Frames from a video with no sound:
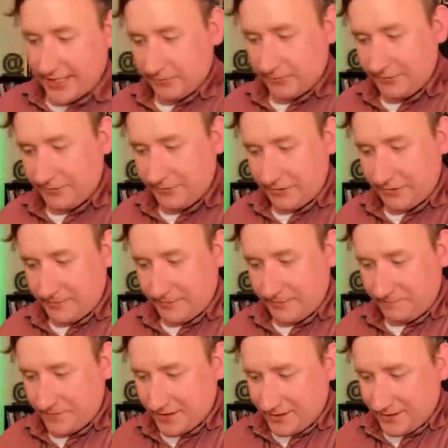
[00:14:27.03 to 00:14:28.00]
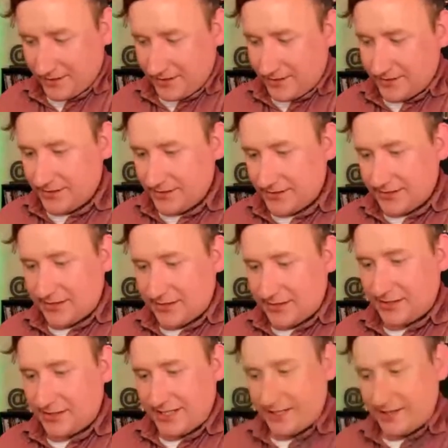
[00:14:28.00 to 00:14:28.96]
where are we going? All
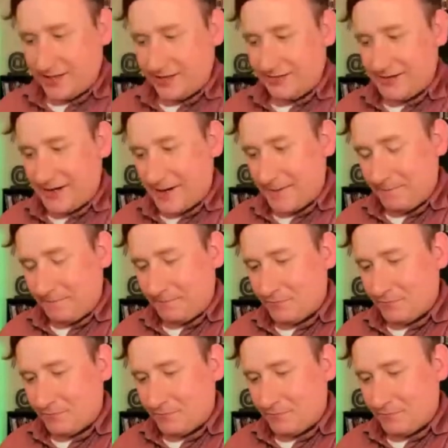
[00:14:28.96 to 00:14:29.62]
right.